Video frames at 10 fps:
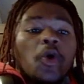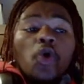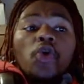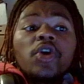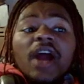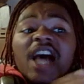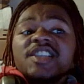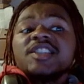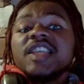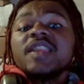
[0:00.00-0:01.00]
or I
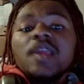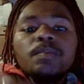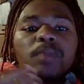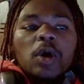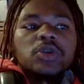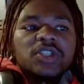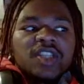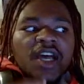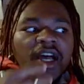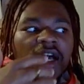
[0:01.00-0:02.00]
should say, the most
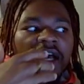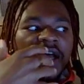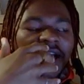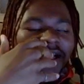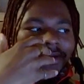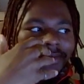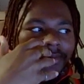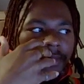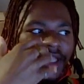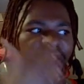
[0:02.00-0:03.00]

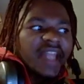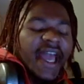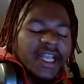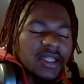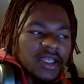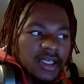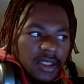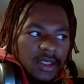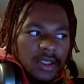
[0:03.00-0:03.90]
likely